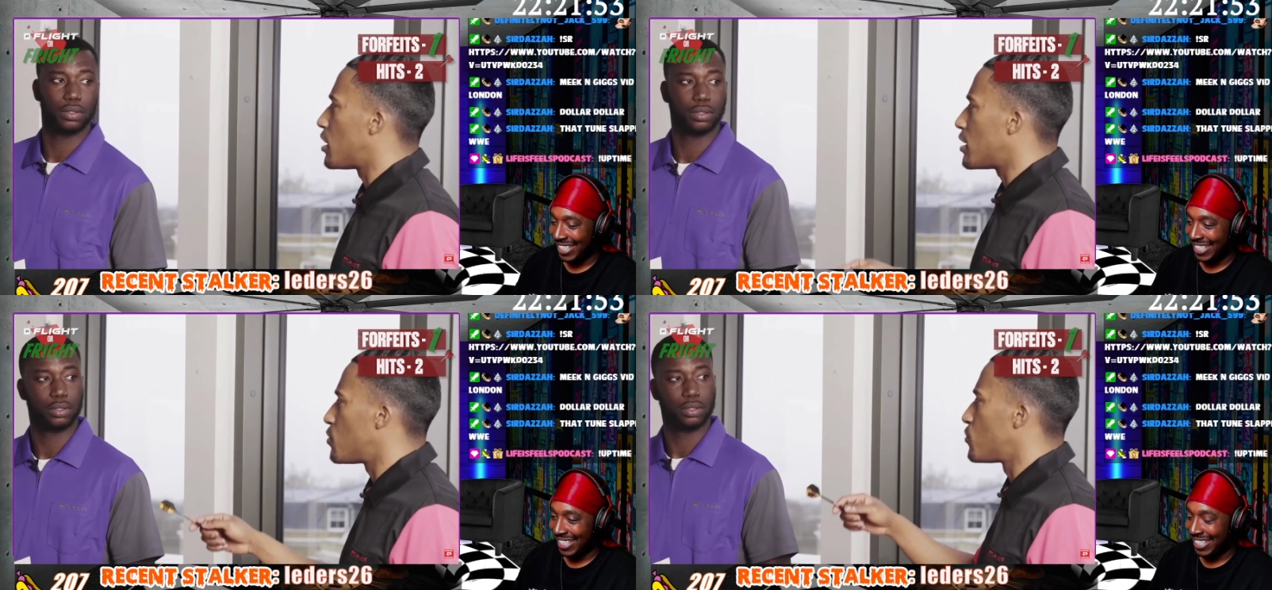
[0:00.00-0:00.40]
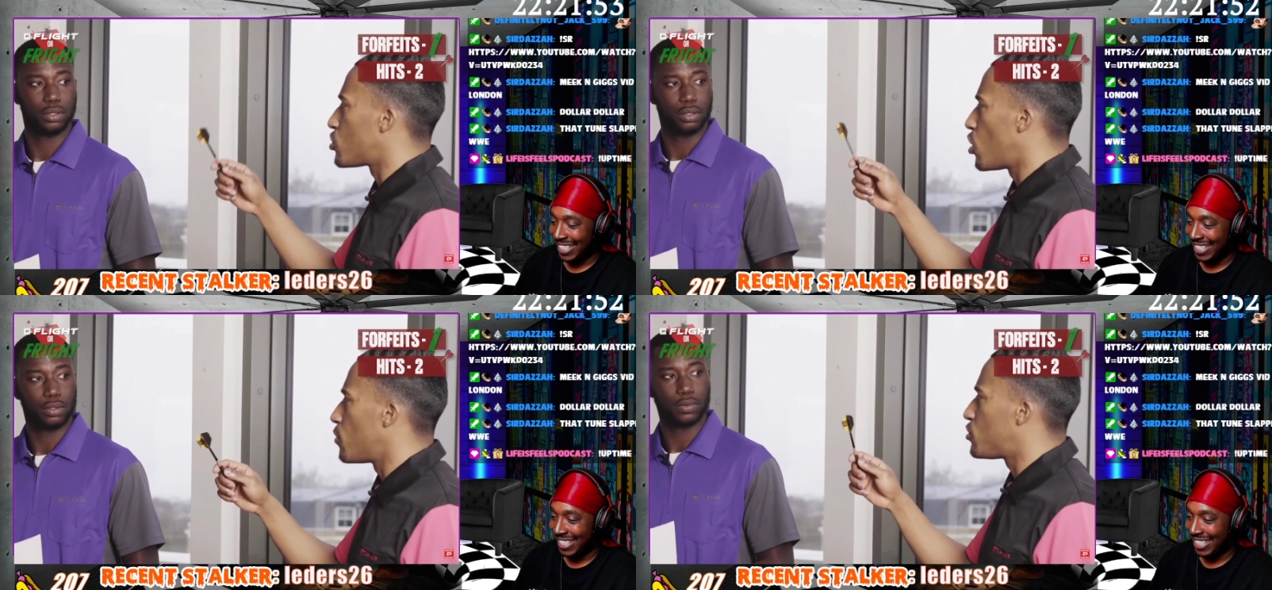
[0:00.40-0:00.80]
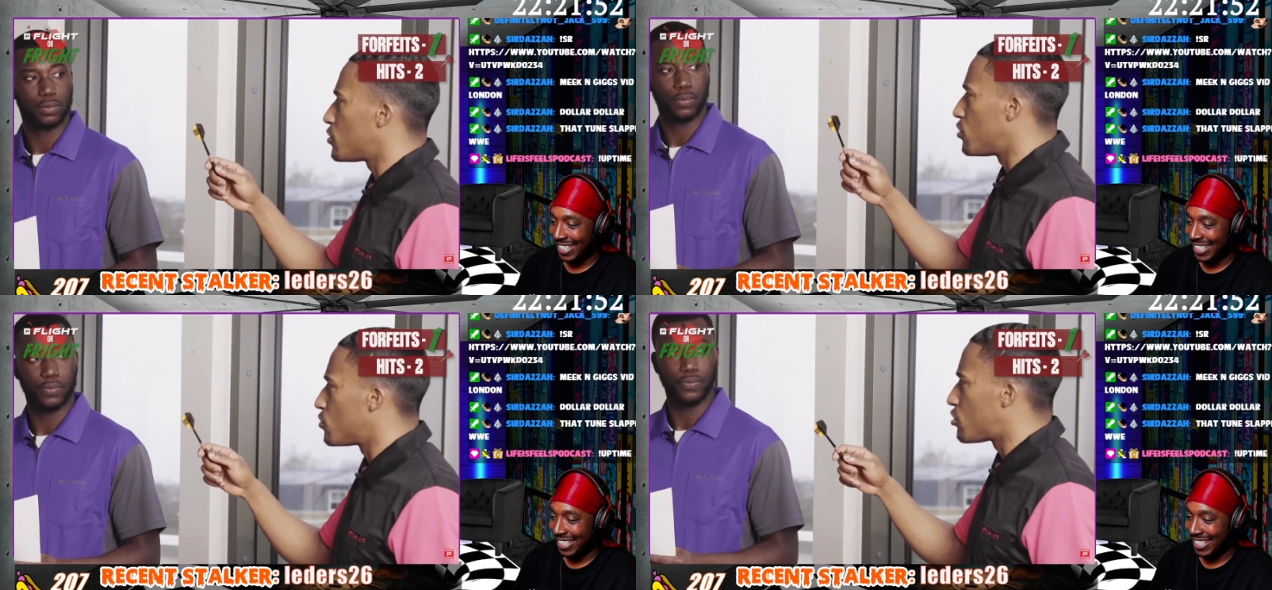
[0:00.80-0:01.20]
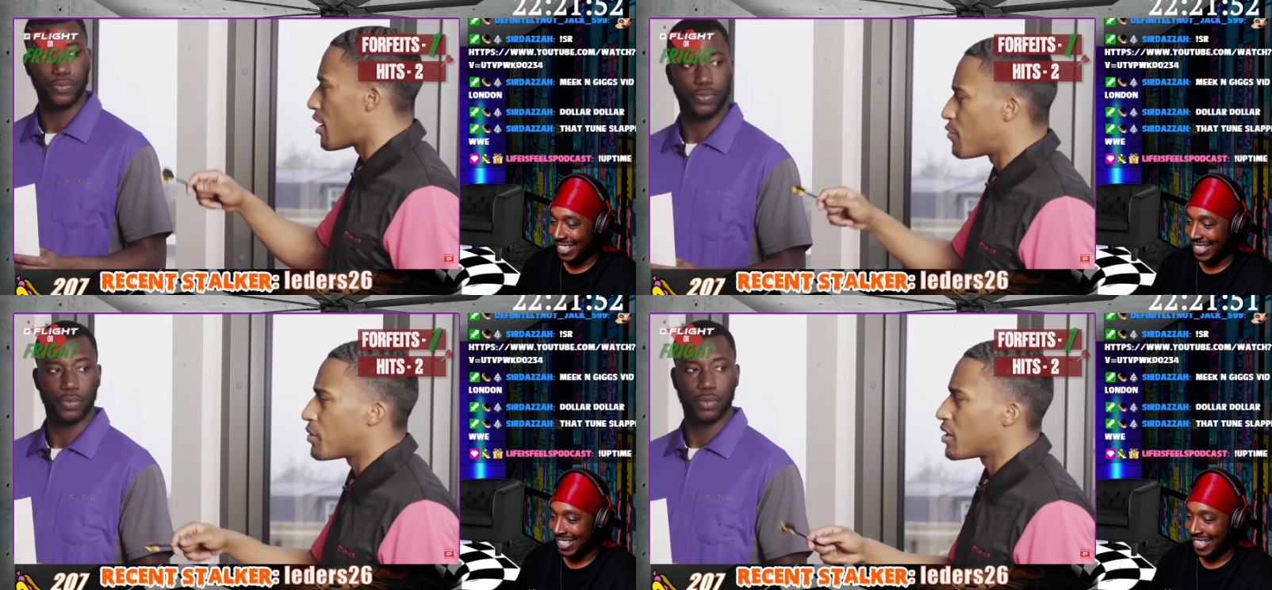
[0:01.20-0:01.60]
Speaker 1: Get some on top.
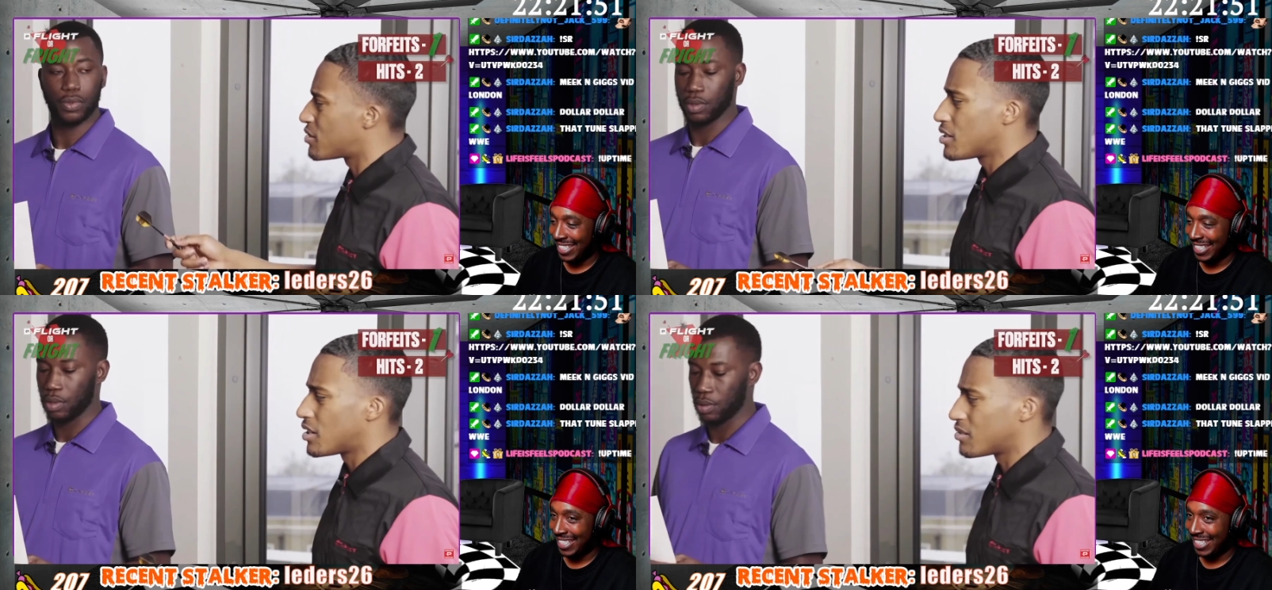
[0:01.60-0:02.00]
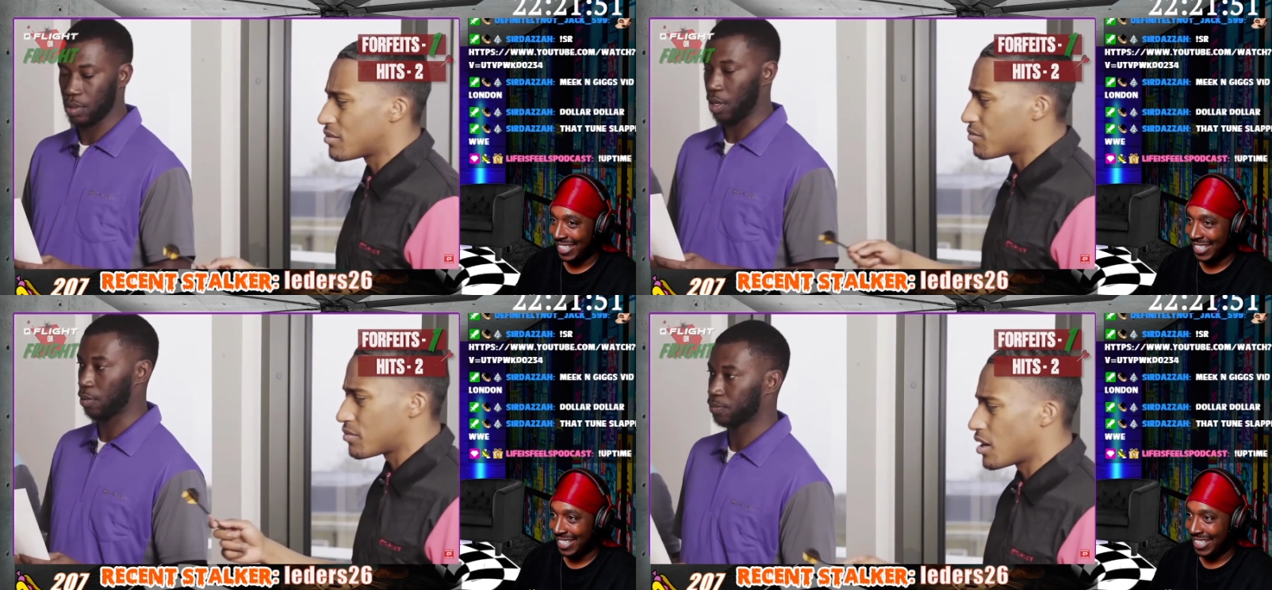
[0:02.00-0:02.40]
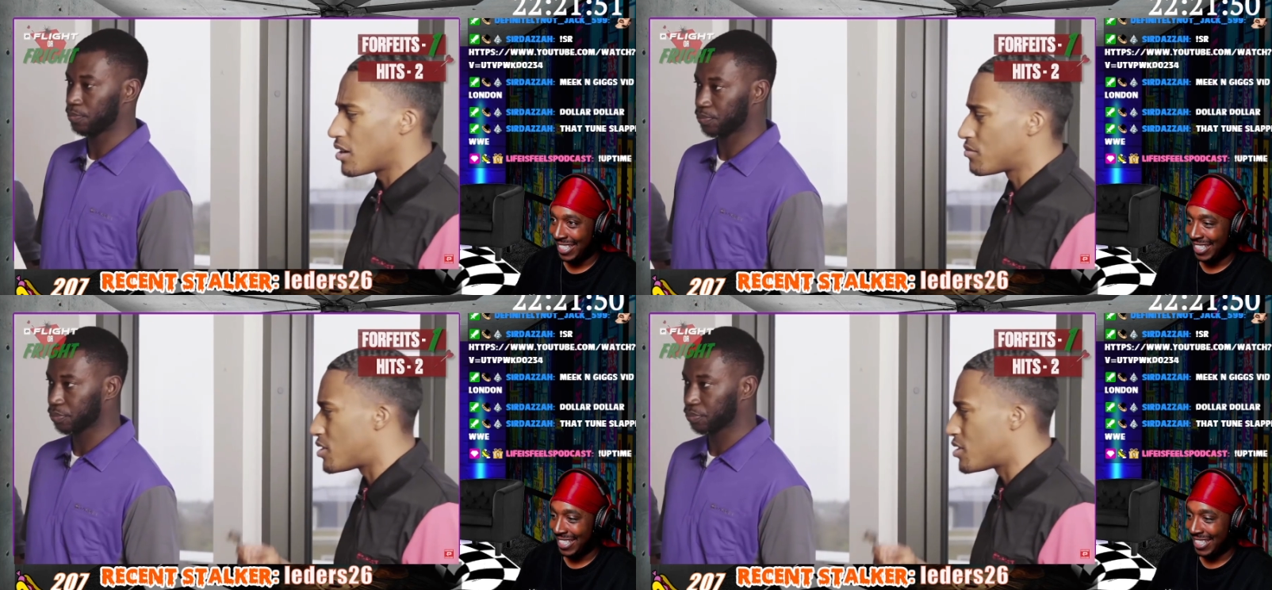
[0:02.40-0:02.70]
Drive a bit. I've seen it. Yeah,